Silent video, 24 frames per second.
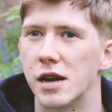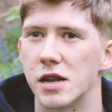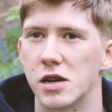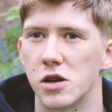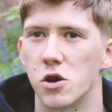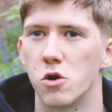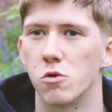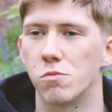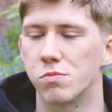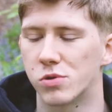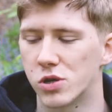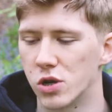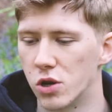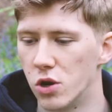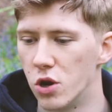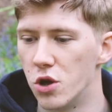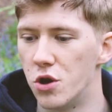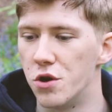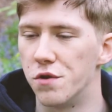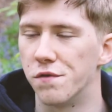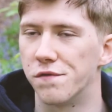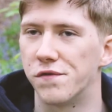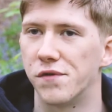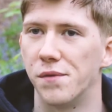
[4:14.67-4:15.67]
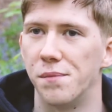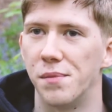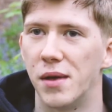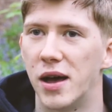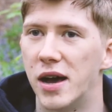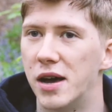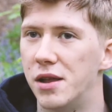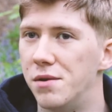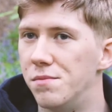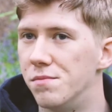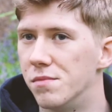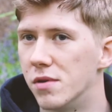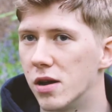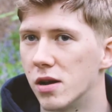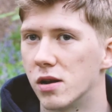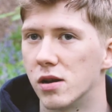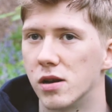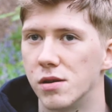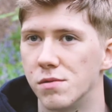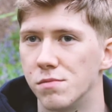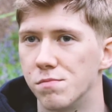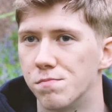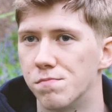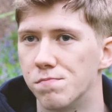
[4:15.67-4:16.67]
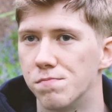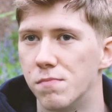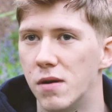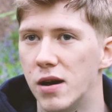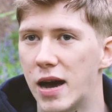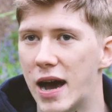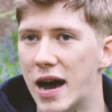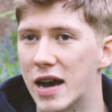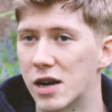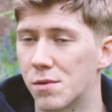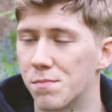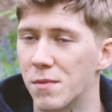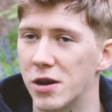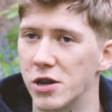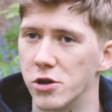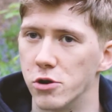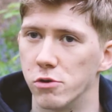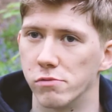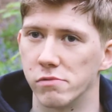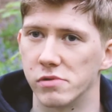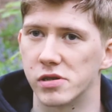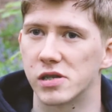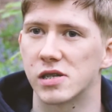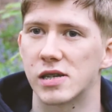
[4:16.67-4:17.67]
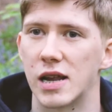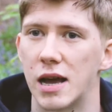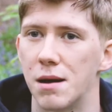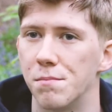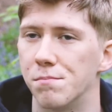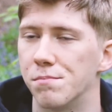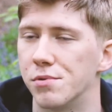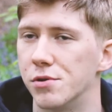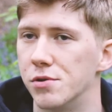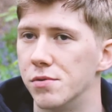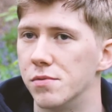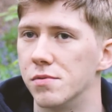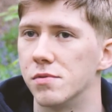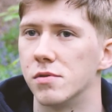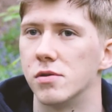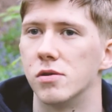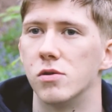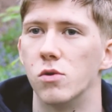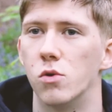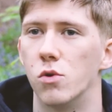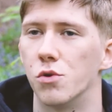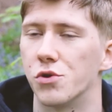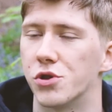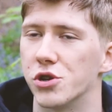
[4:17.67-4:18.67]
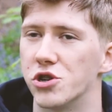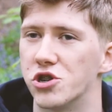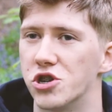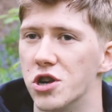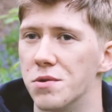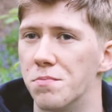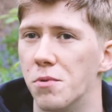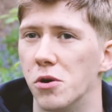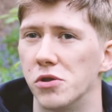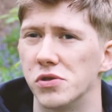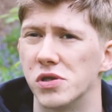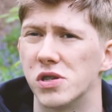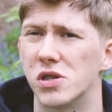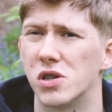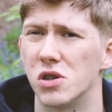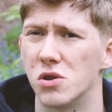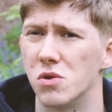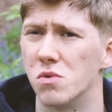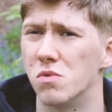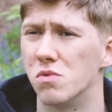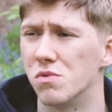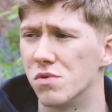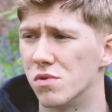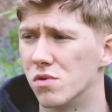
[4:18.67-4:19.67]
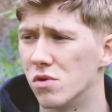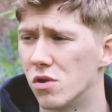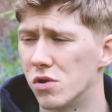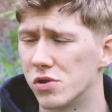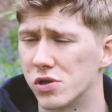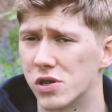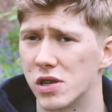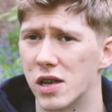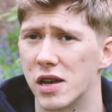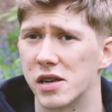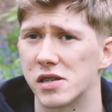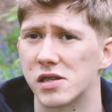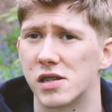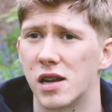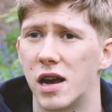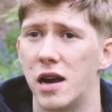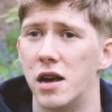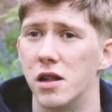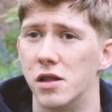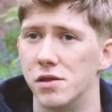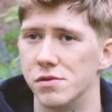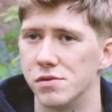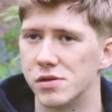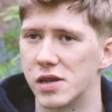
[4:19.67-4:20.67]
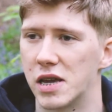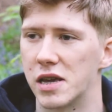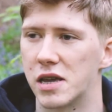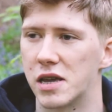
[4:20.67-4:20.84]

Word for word: and I hope to learn from that and, and add my own stamp and authorship onto onto that style and